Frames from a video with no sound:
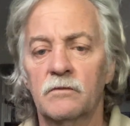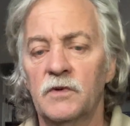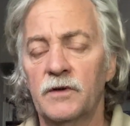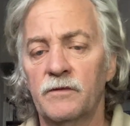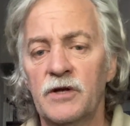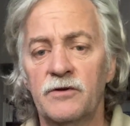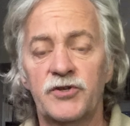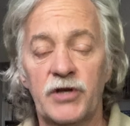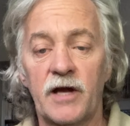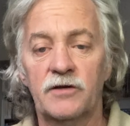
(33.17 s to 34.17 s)
and
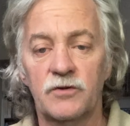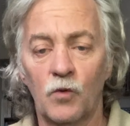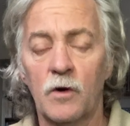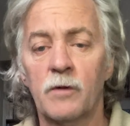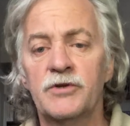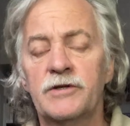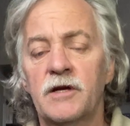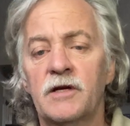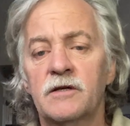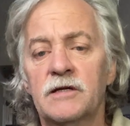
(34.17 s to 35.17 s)
insects and worms
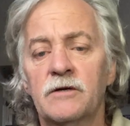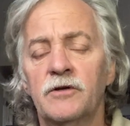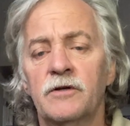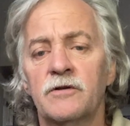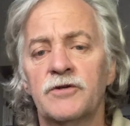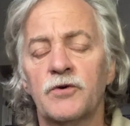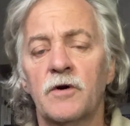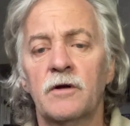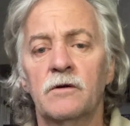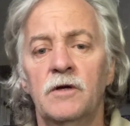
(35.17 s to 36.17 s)
take it down into the
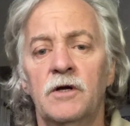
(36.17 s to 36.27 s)
soil.